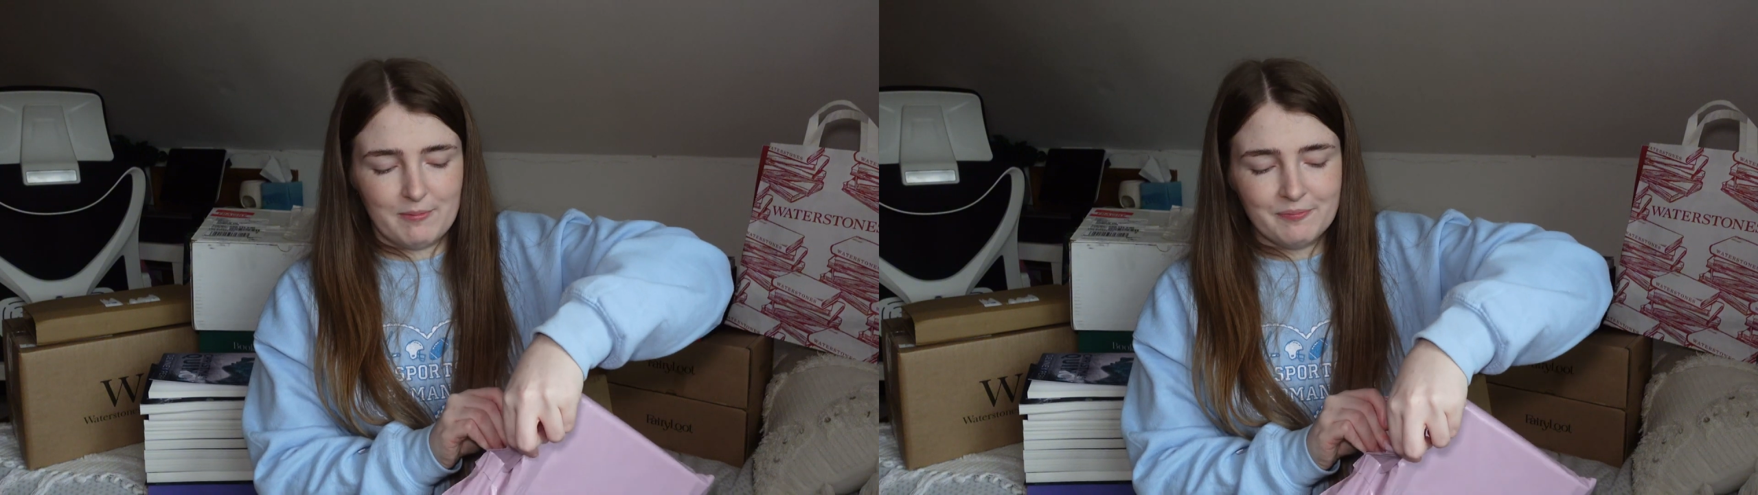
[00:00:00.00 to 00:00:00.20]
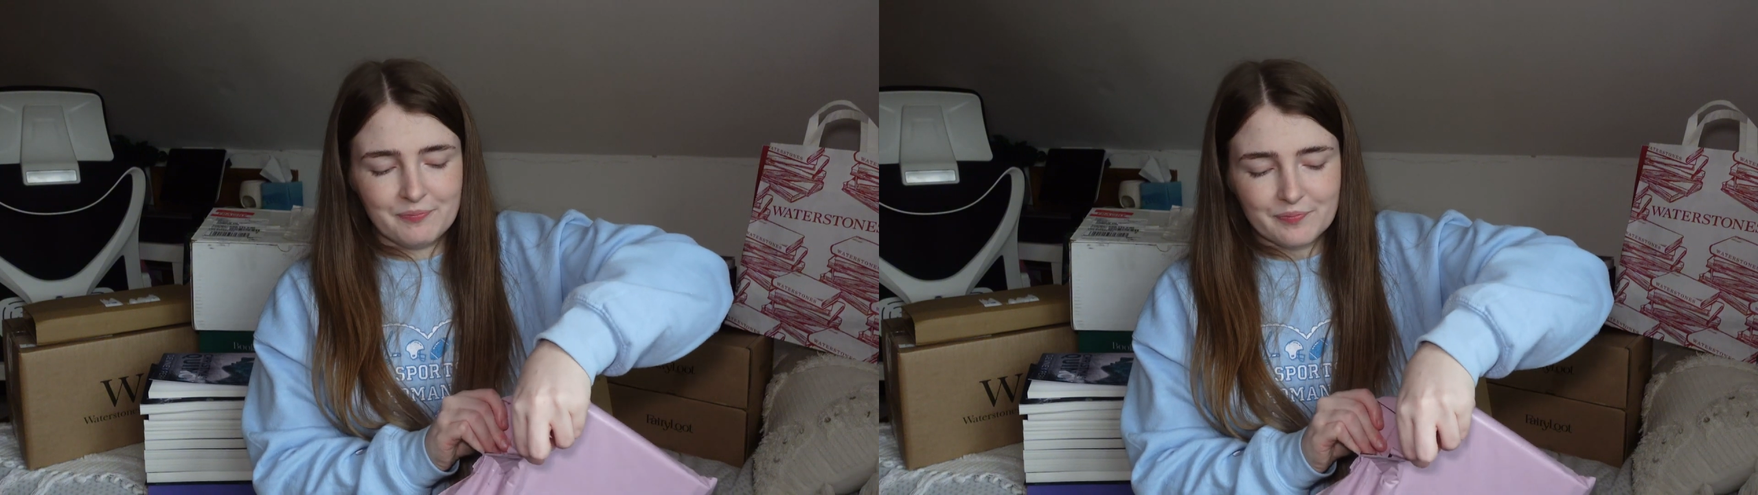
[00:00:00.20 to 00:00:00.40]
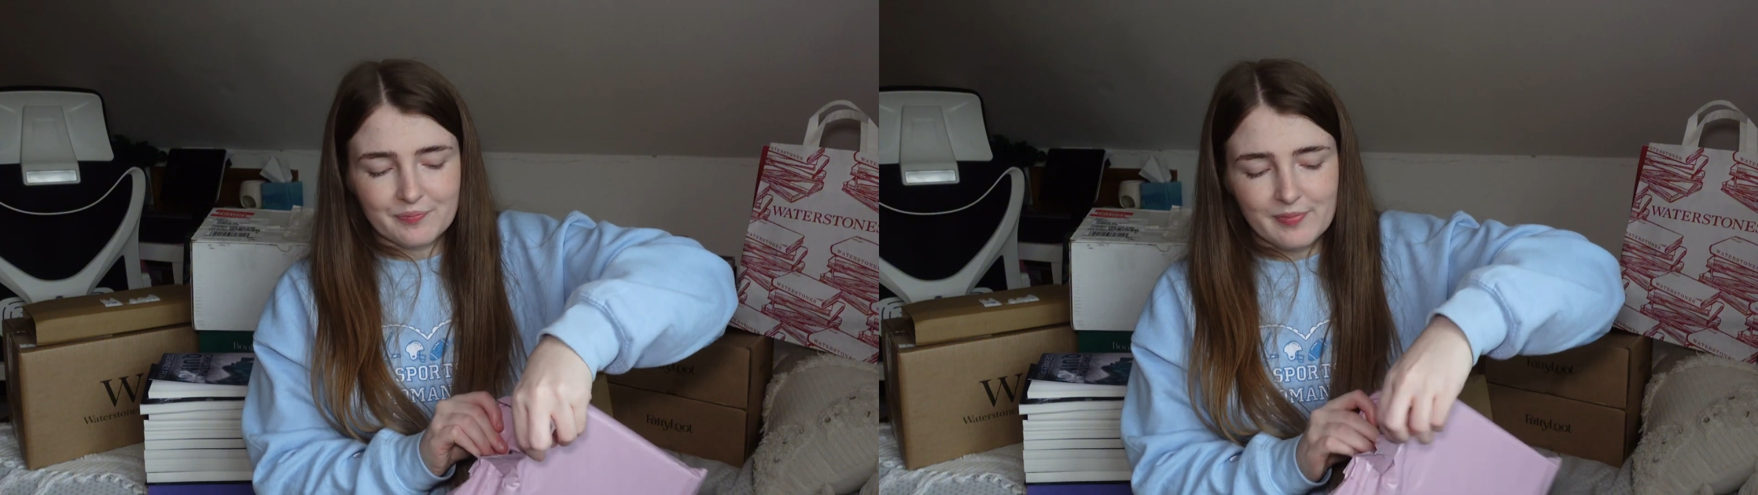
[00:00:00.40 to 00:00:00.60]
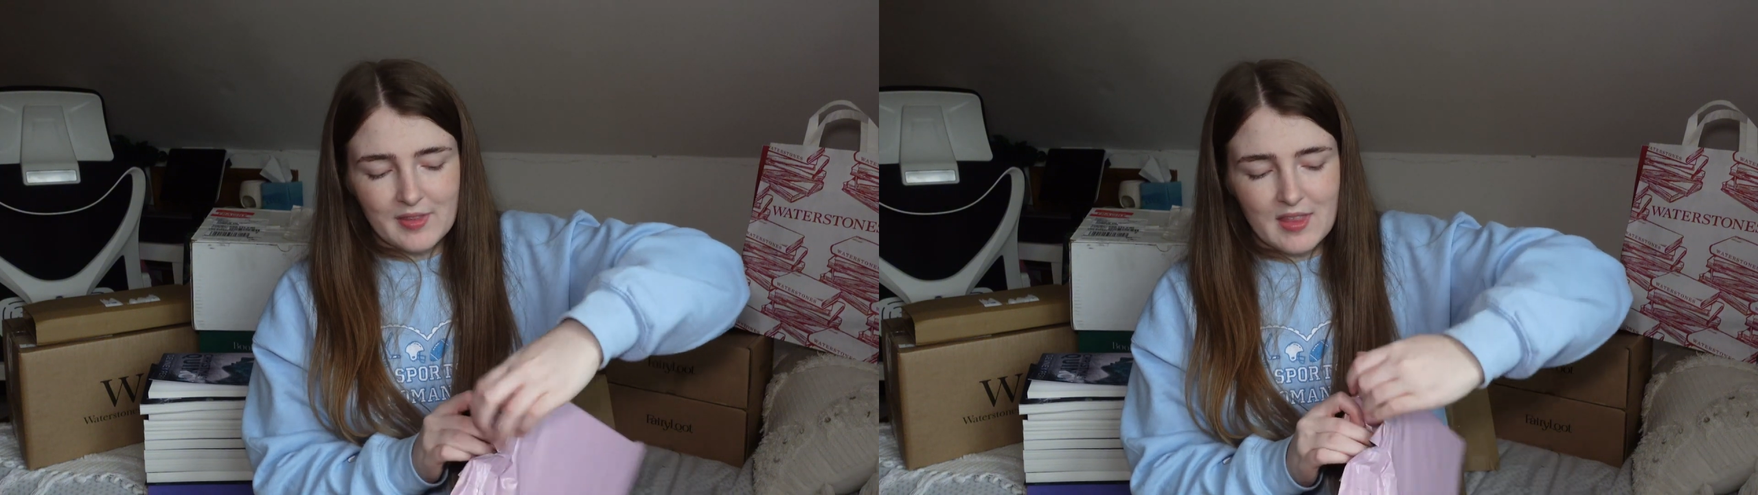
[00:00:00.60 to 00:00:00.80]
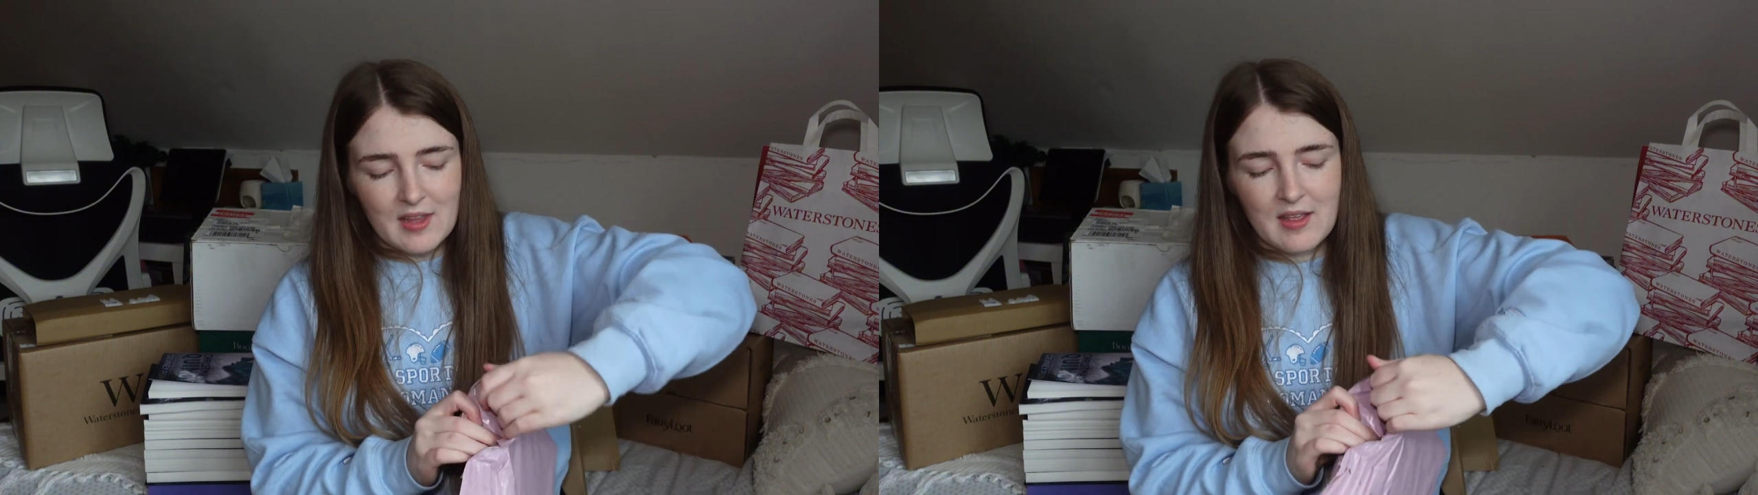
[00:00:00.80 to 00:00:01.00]

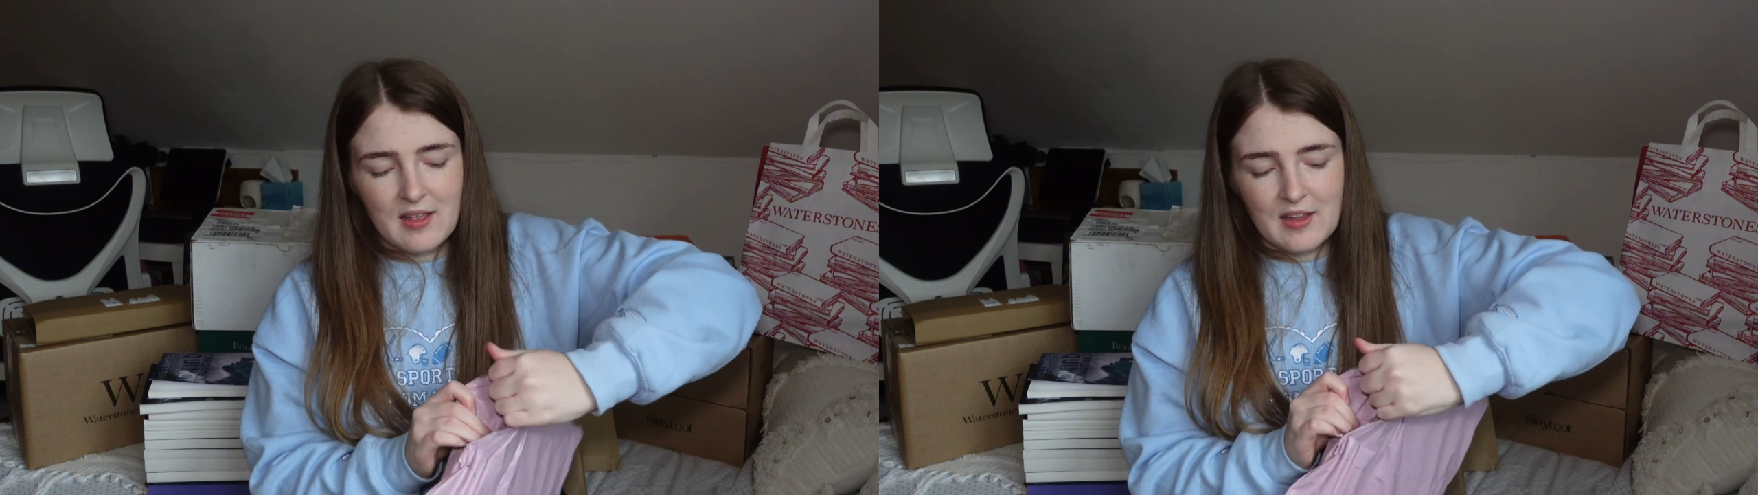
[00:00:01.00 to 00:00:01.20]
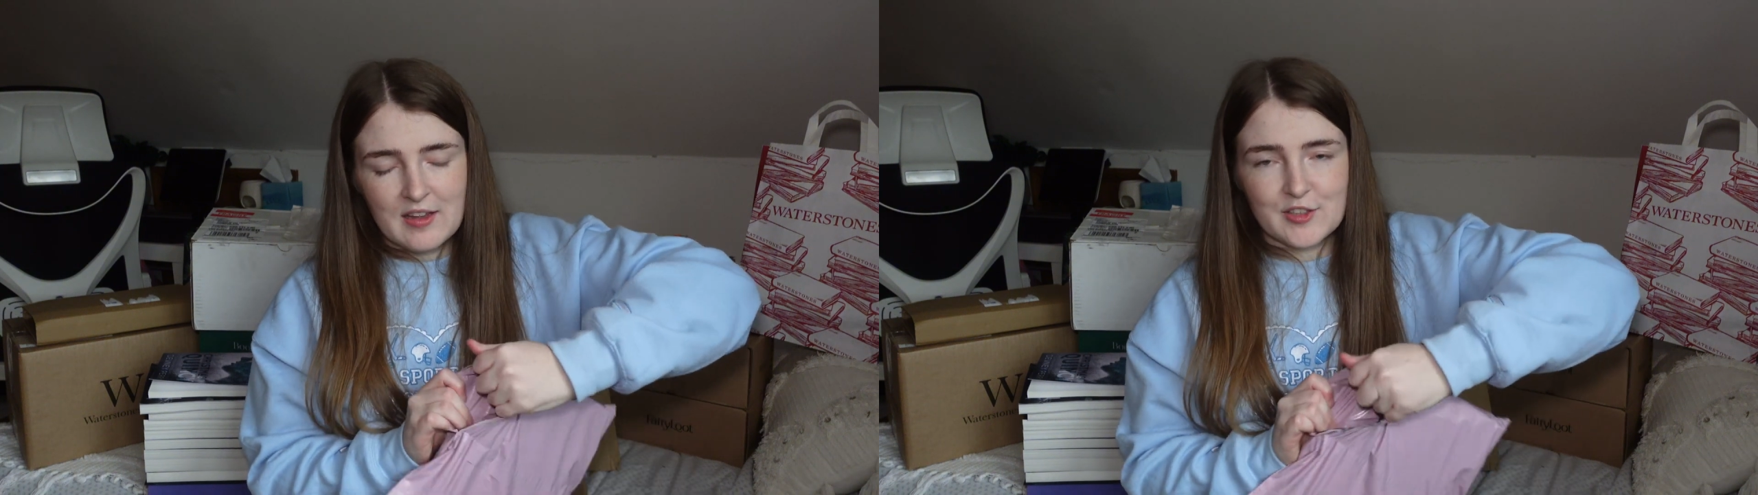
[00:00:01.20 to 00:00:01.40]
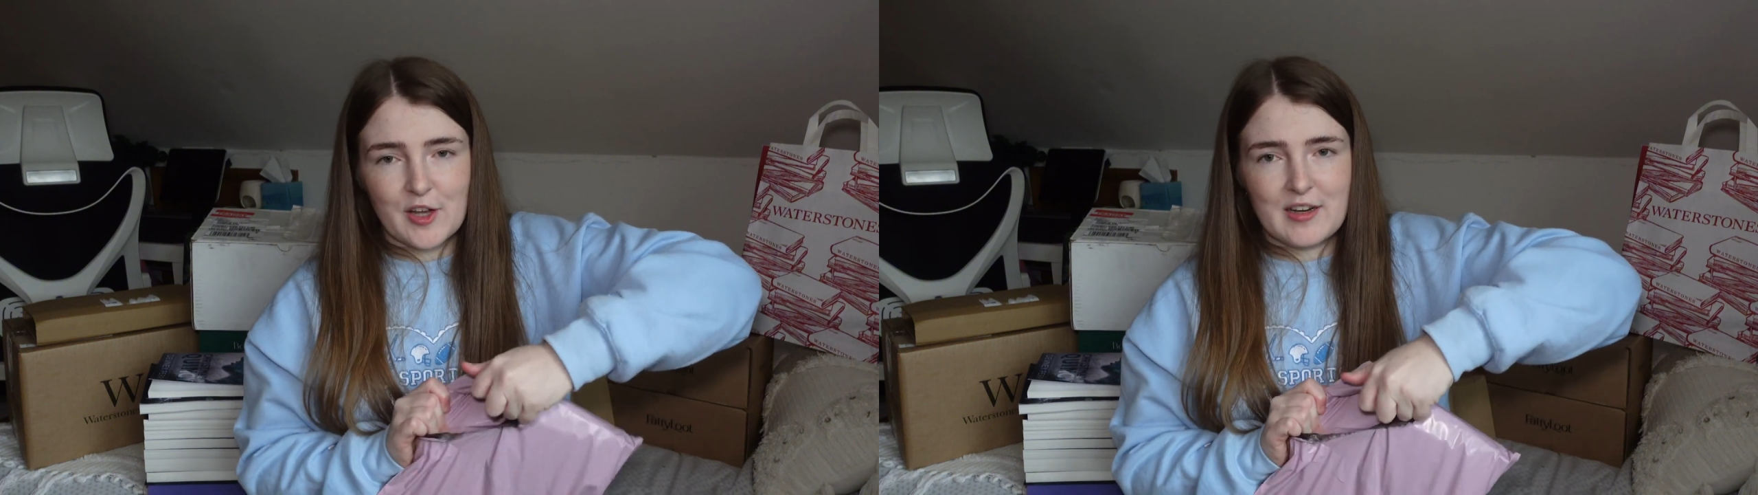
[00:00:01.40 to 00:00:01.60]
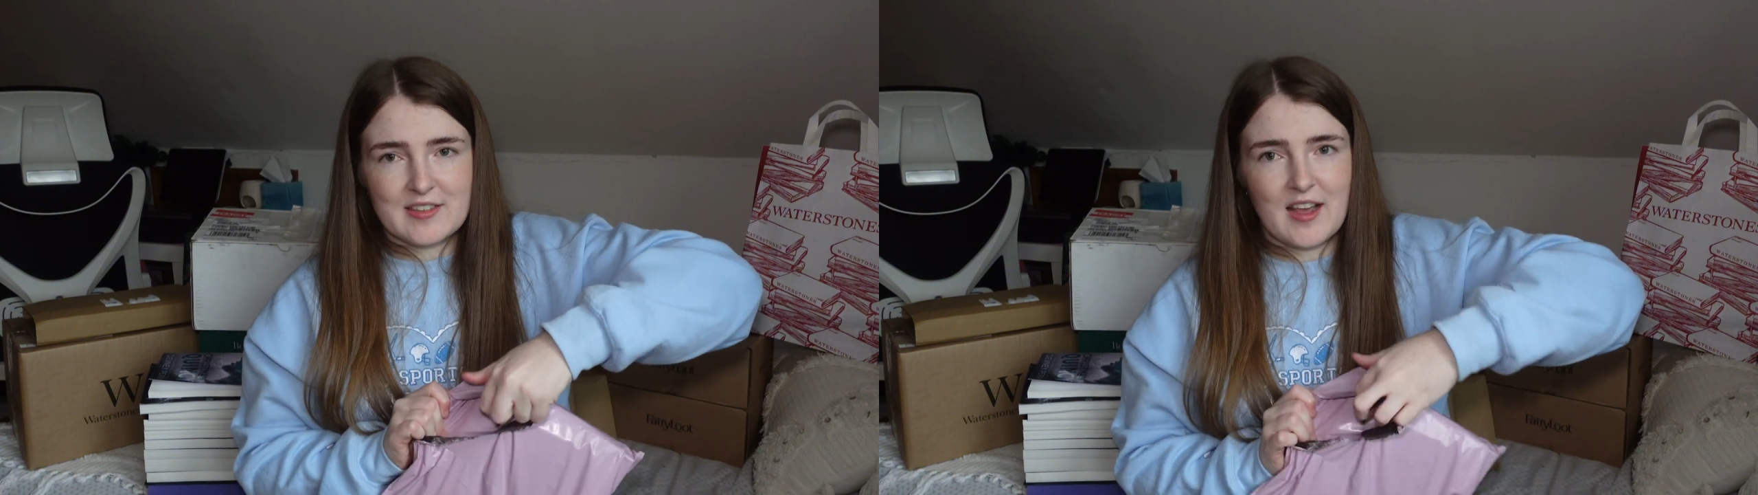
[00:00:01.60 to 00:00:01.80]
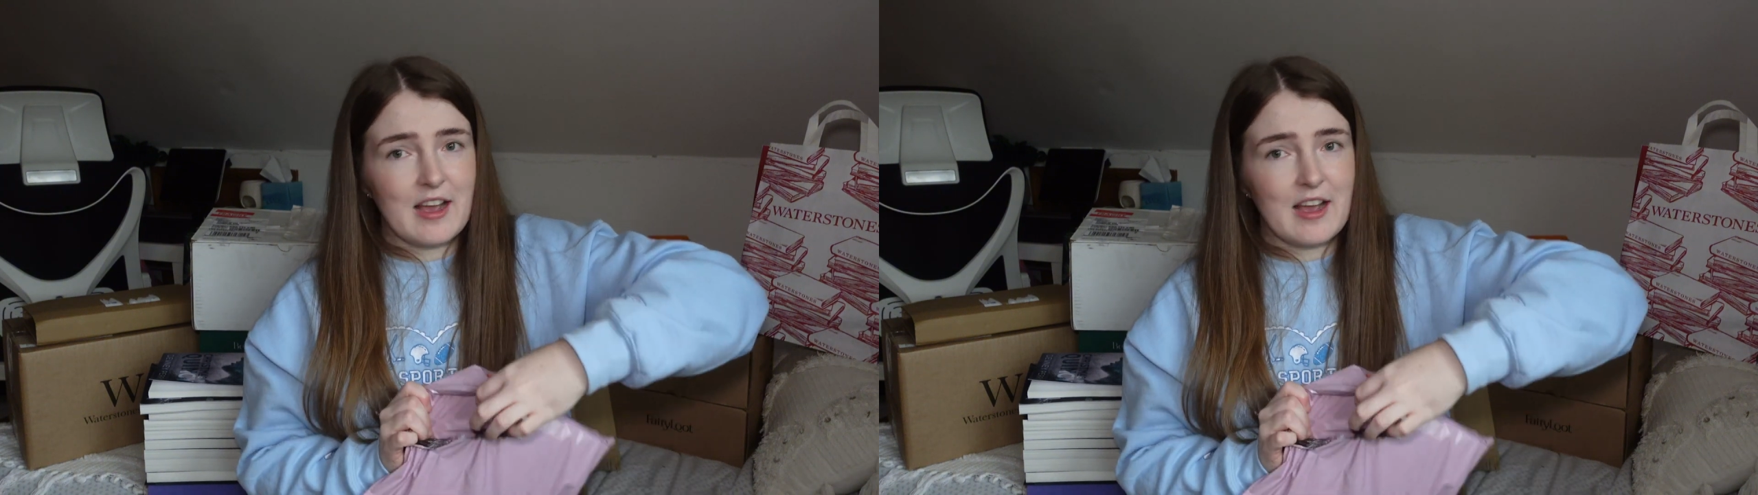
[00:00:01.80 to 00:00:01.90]
So I was like,